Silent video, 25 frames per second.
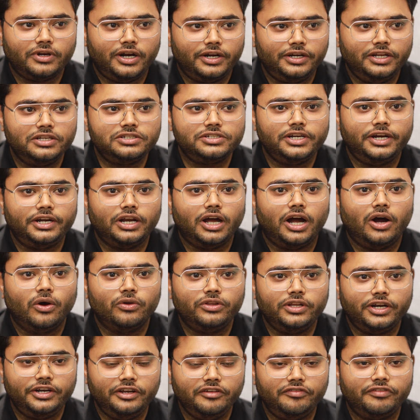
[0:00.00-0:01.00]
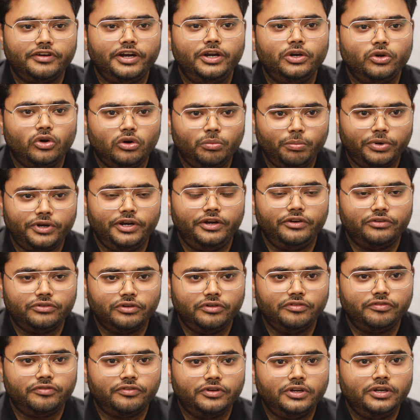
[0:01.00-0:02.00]
understand how the different components
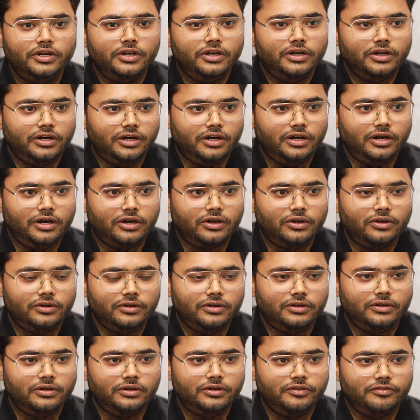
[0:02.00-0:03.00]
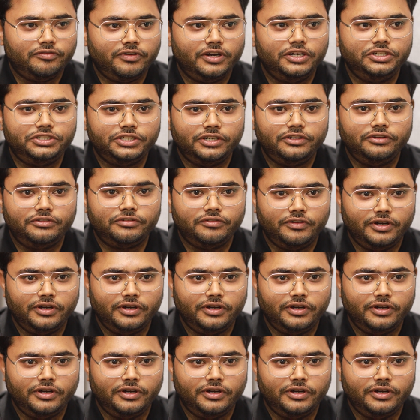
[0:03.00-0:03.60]
of functions